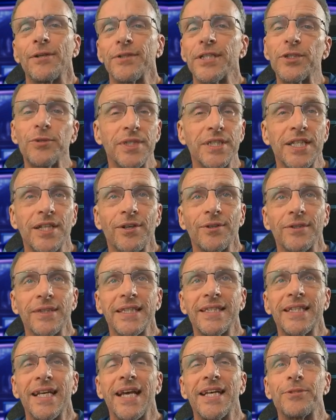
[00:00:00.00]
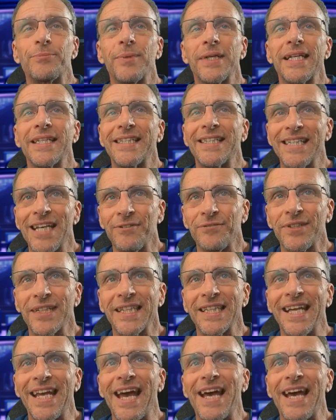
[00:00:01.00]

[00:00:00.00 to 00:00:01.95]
This was an early test, but it definitely